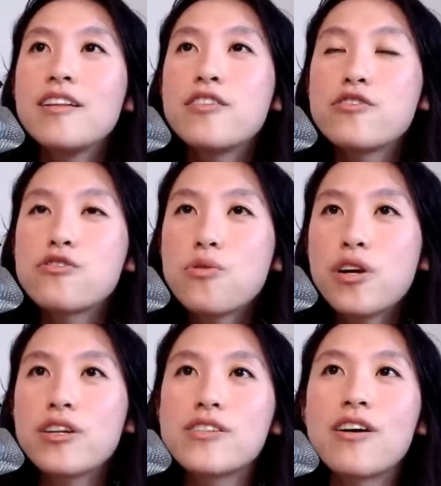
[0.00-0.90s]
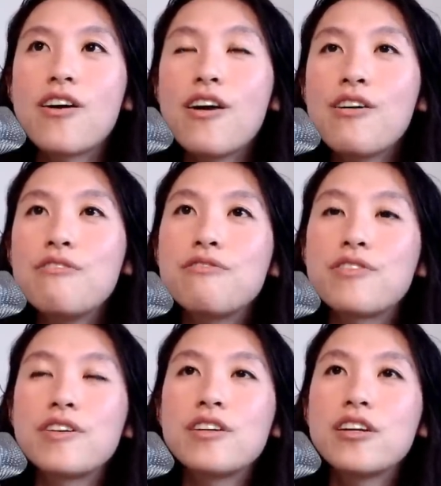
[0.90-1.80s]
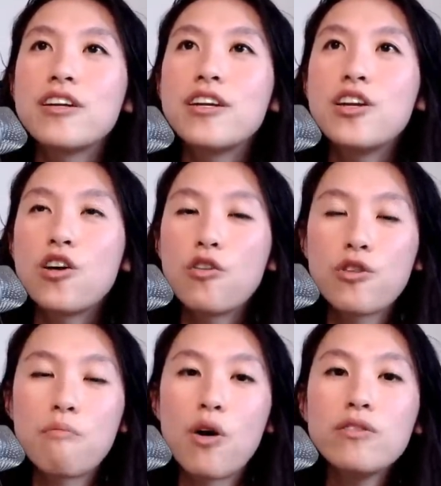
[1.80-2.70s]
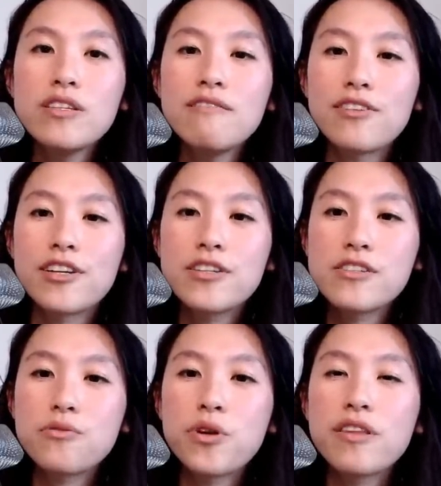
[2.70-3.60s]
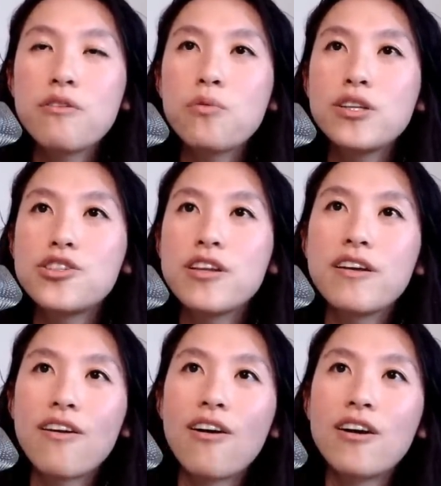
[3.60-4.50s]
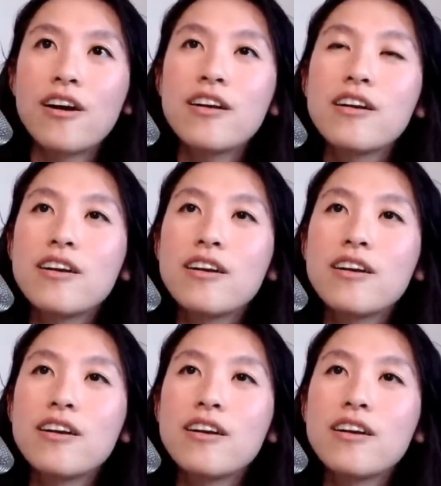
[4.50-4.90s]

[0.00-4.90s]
the source of, you know, the multiverse within which there are